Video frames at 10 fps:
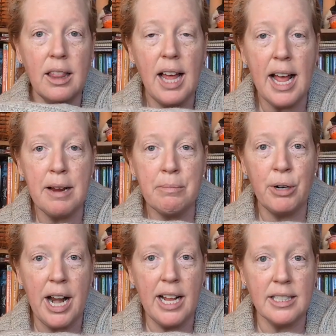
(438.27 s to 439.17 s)
Lion
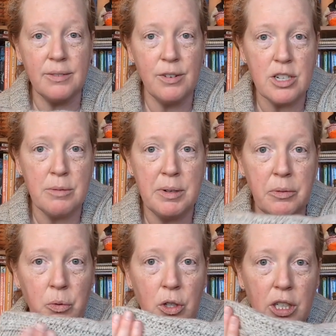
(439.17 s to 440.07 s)
Brand's
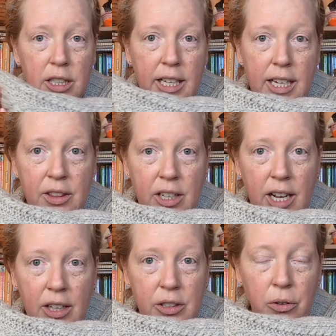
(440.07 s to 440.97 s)
Fisherman Wool in the
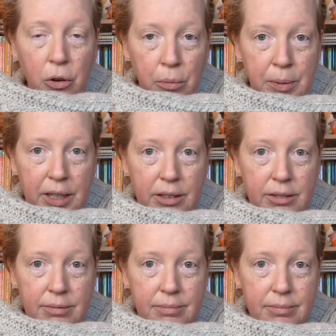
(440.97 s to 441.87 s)
color
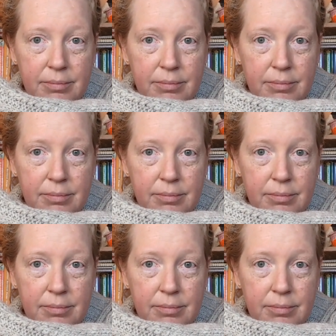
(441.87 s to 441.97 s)
Oatmeal.